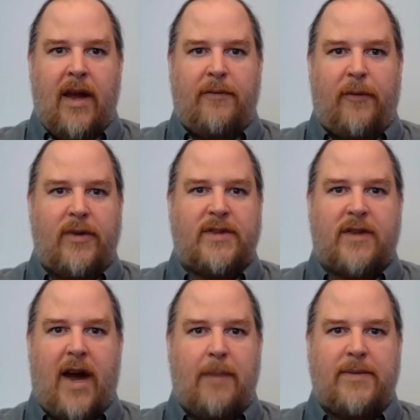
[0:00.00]
It forced
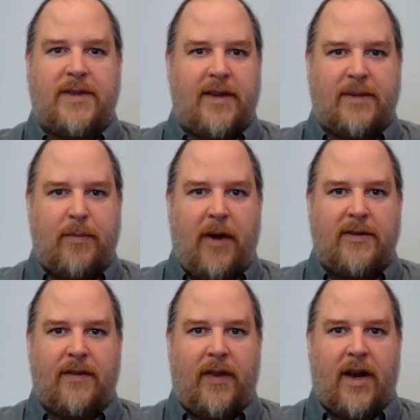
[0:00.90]
tribes to
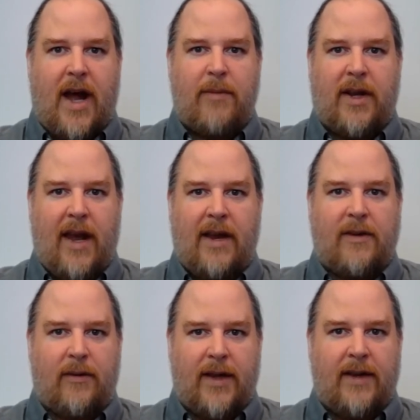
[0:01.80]
dispose of their common land
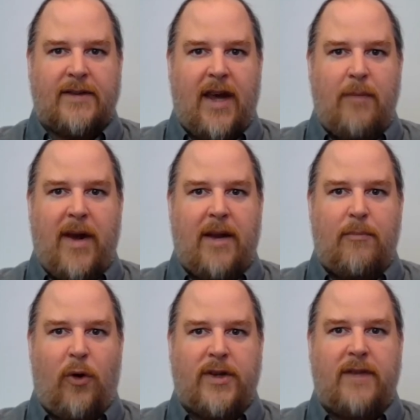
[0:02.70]
holdings and made it
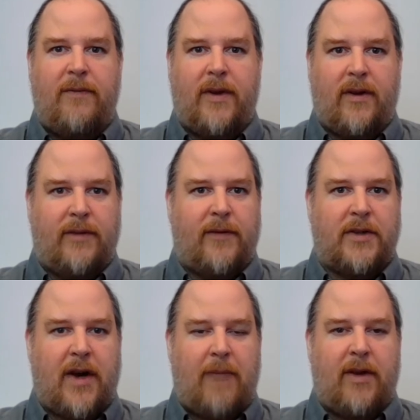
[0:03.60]
more difficult for
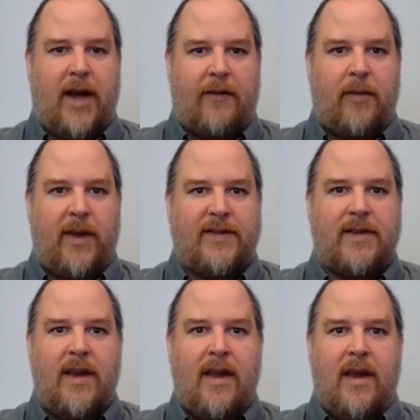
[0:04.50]
tribal
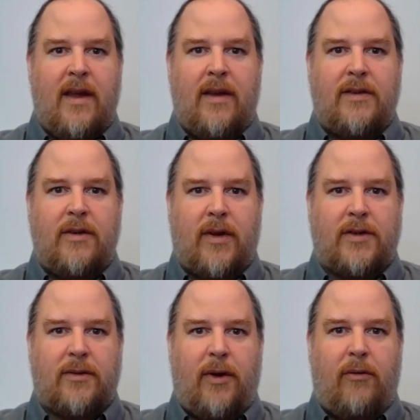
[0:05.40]
governments to
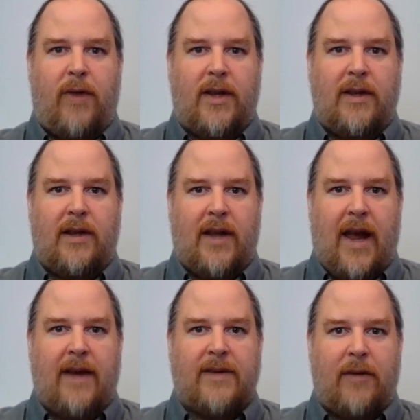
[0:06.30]
control what little
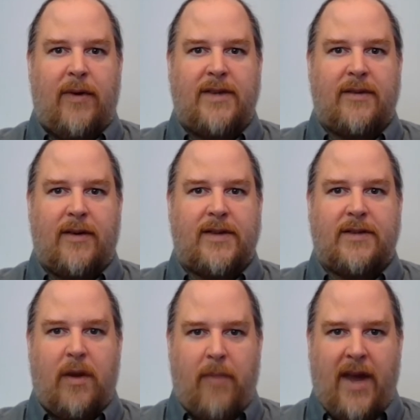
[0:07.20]
land and
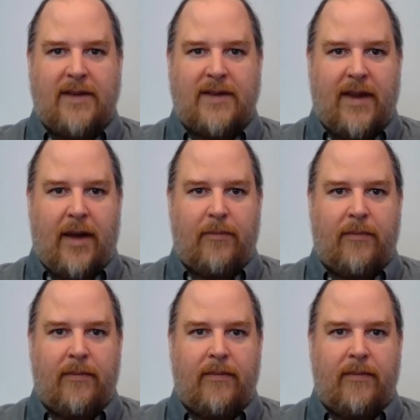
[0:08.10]
resources remained to them.